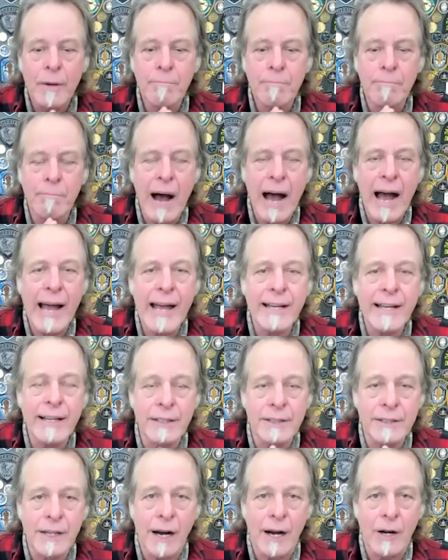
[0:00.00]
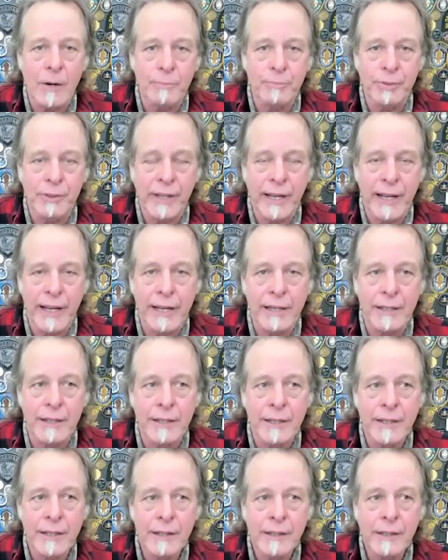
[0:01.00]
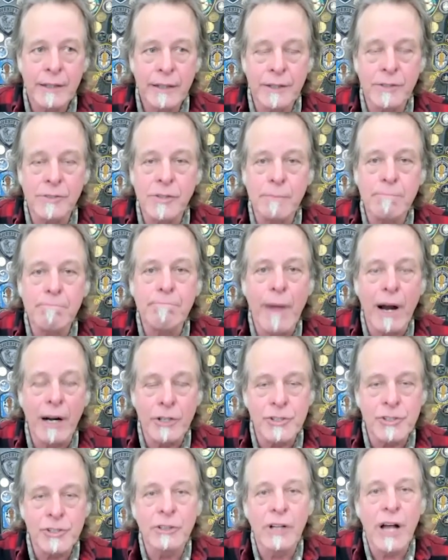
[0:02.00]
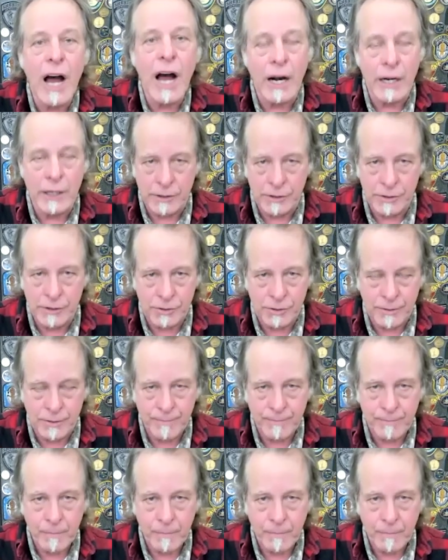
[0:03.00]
My guitar playing is a martial arts.